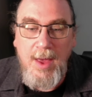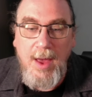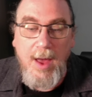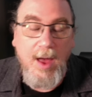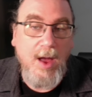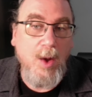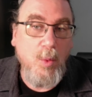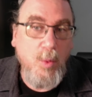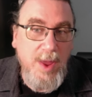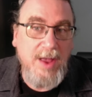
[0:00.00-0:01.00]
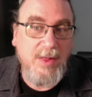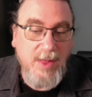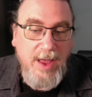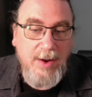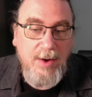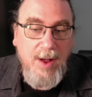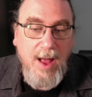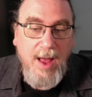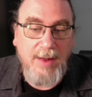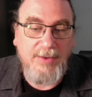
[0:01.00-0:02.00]
Uh, a week later,
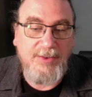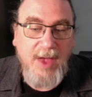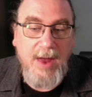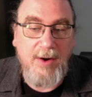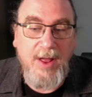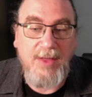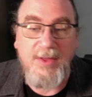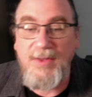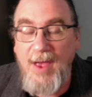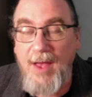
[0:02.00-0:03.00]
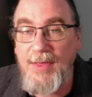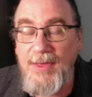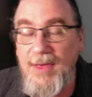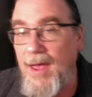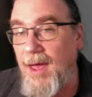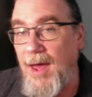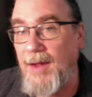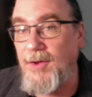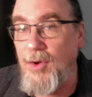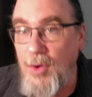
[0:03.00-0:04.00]
on Saturday the 10th
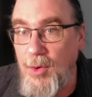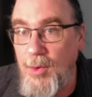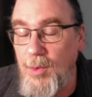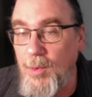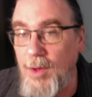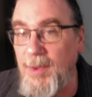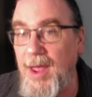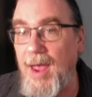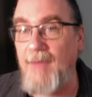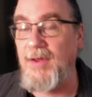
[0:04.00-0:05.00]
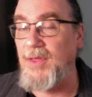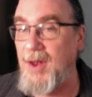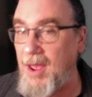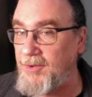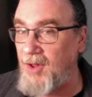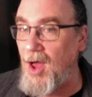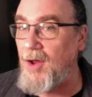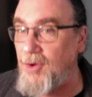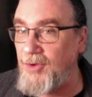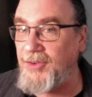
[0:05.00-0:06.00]
at noon, we'll be having the next
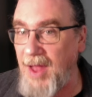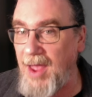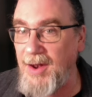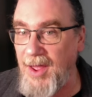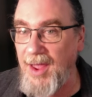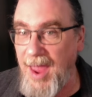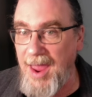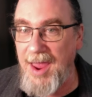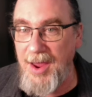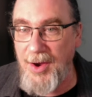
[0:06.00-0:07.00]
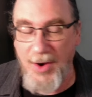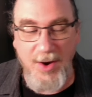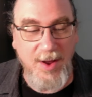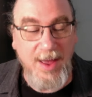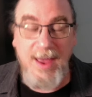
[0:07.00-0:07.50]
Understanding Anger.